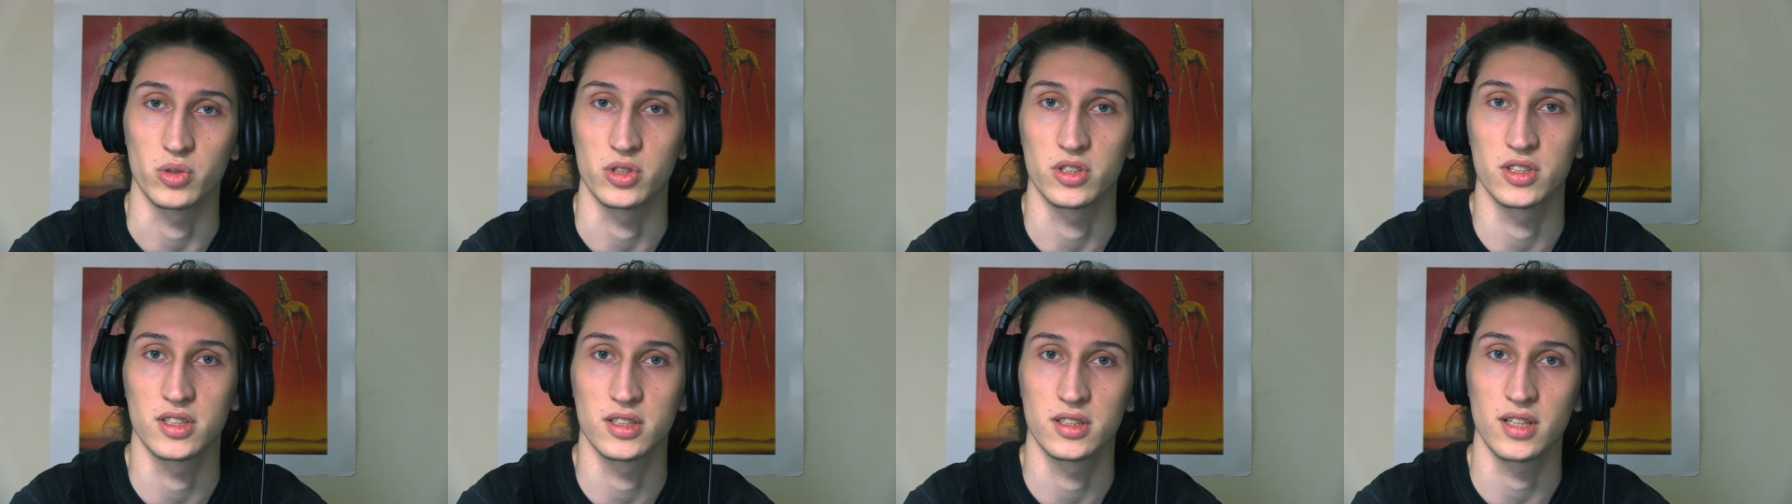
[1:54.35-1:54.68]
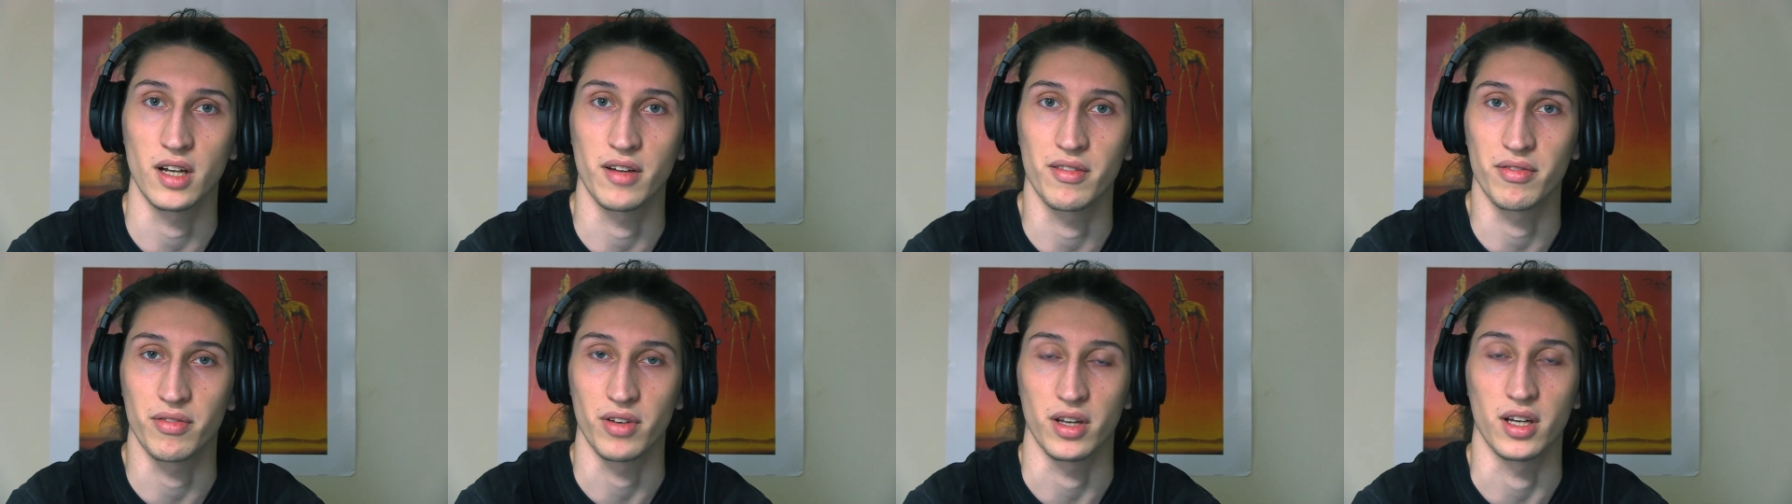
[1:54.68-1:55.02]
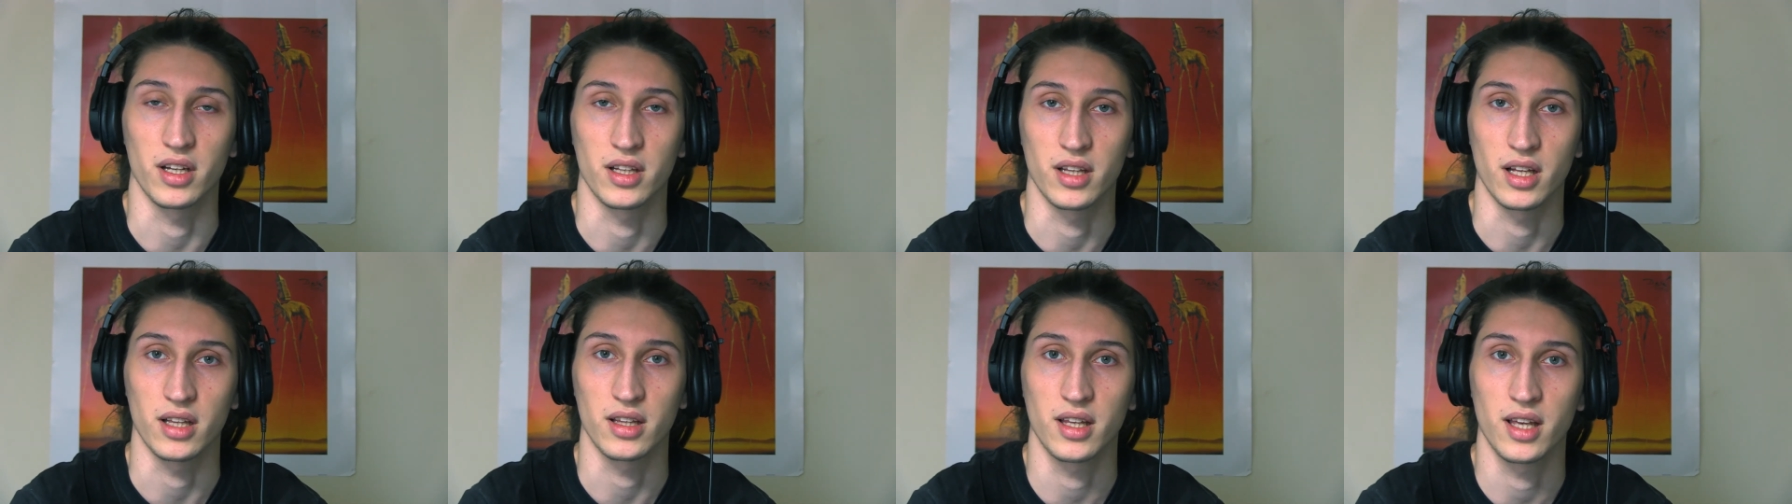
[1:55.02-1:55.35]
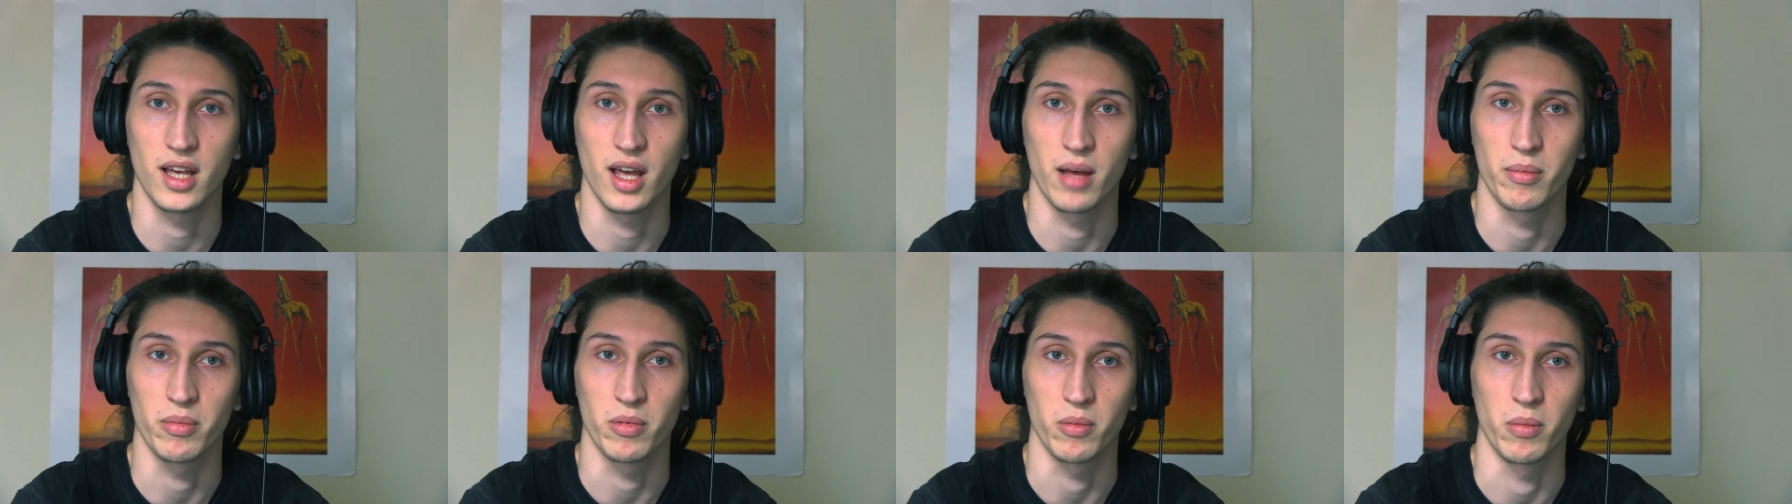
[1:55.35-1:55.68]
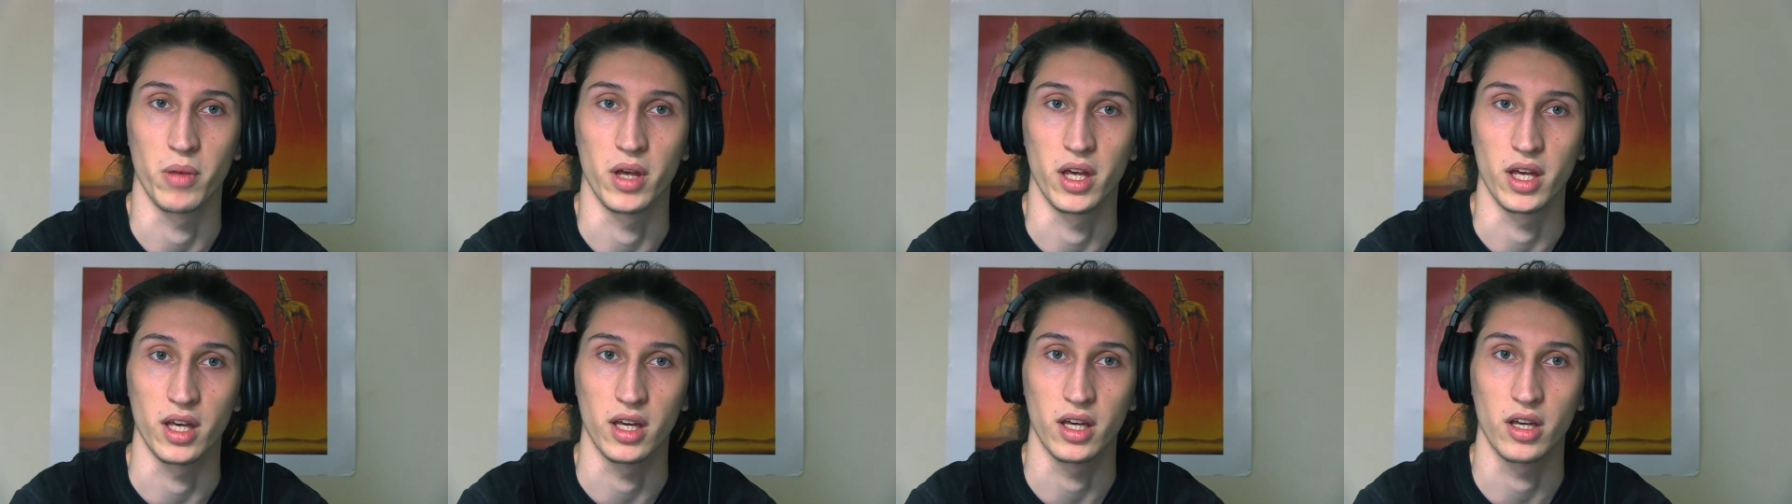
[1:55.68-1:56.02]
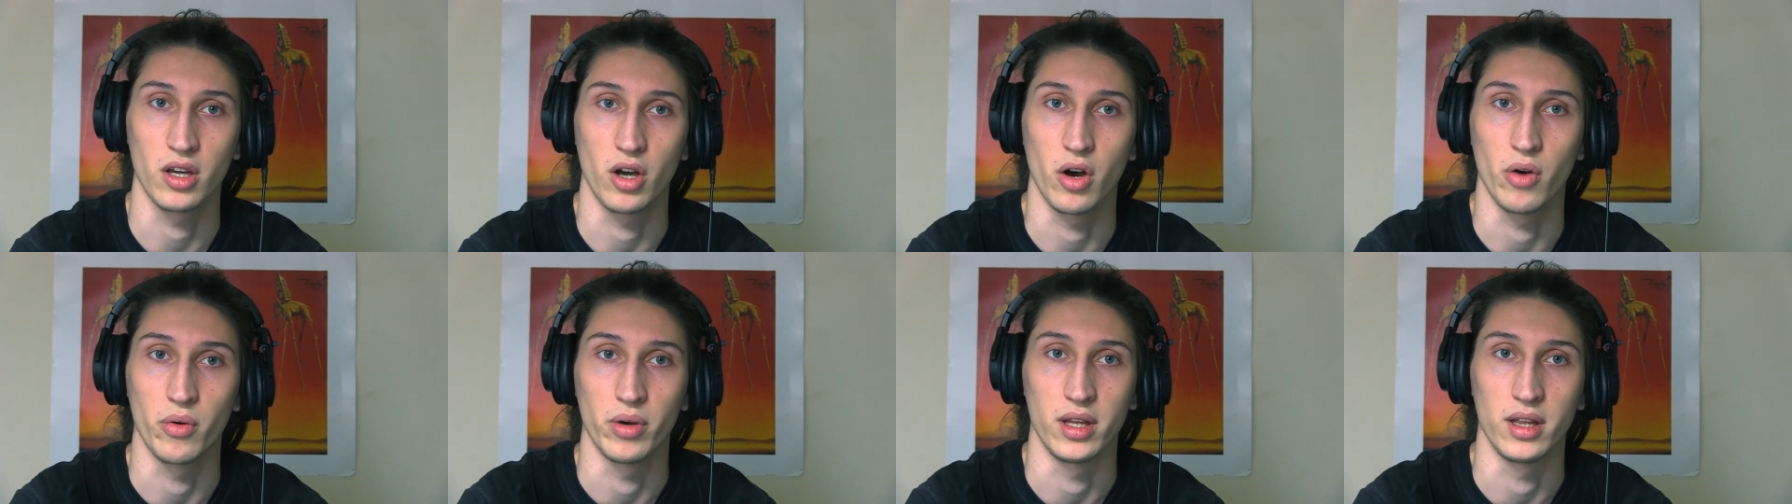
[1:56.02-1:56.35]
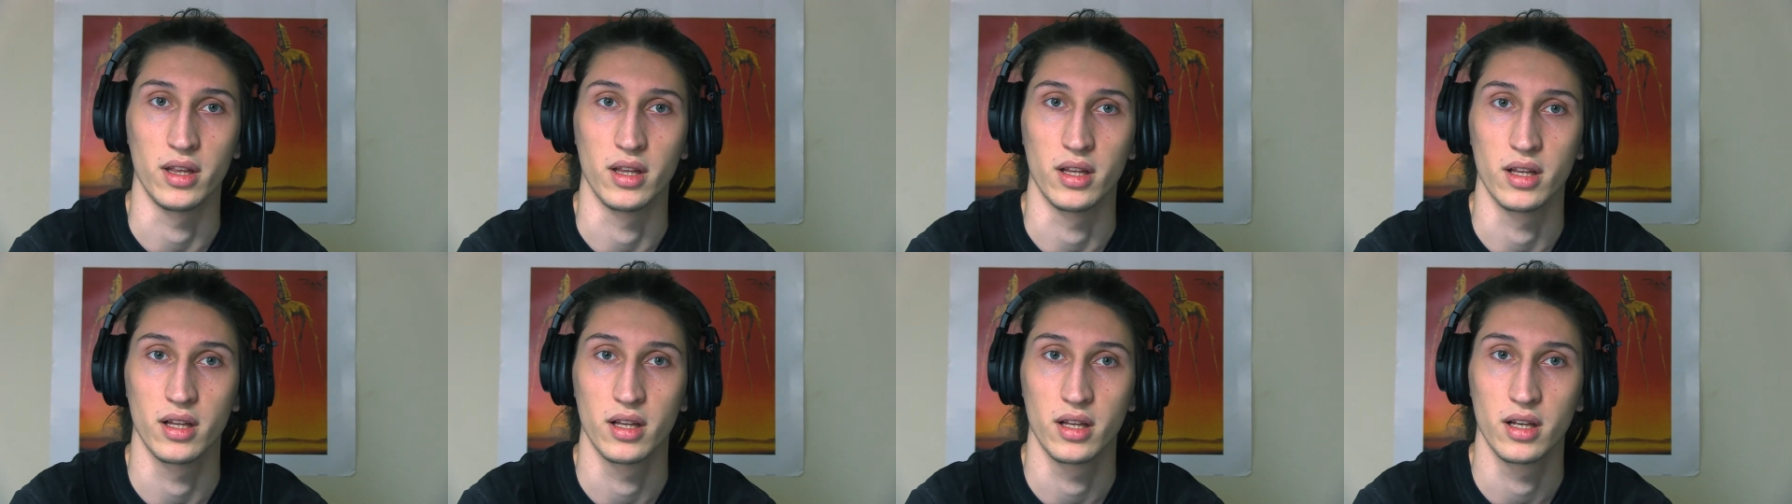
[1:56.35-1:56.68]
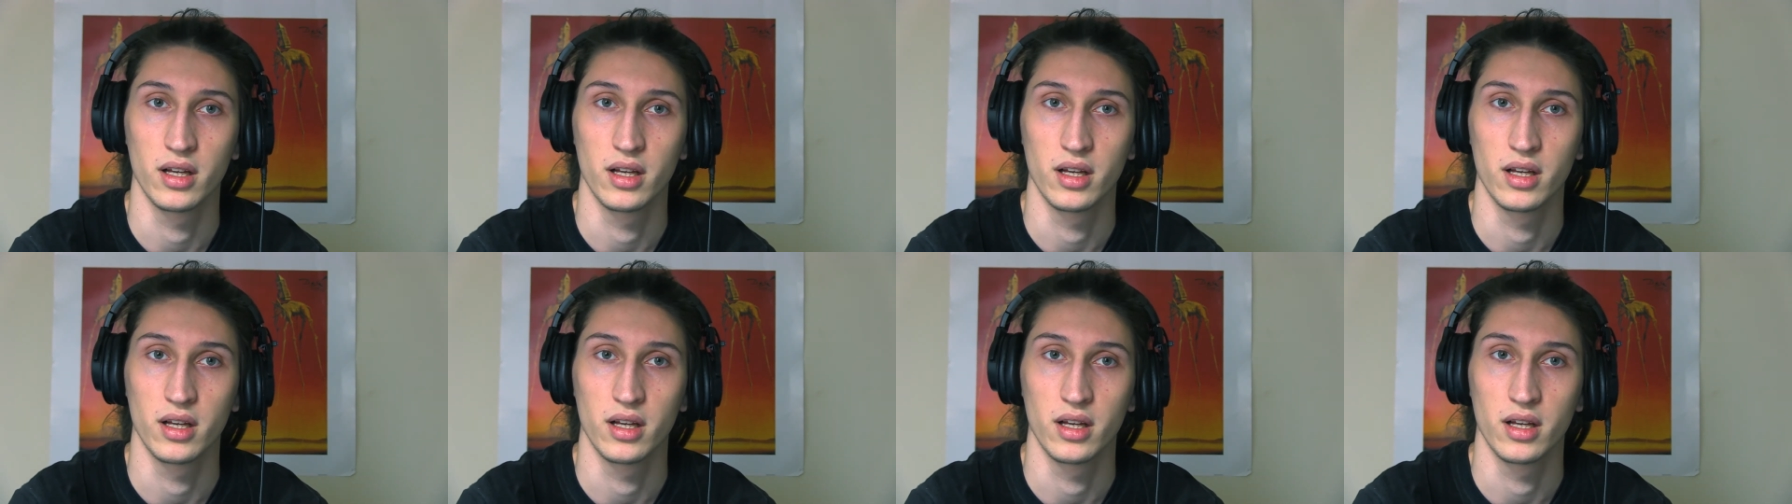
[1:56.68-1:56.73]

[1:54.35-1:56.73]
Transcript: something that kept me going.